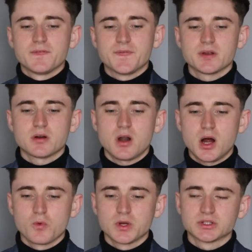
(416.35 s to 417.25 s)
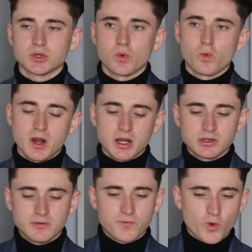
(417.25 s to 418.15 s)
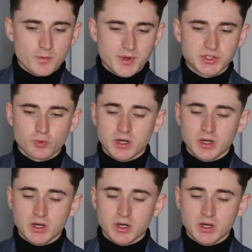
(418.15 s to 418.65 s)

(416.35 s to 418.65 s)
figure out what kind of format,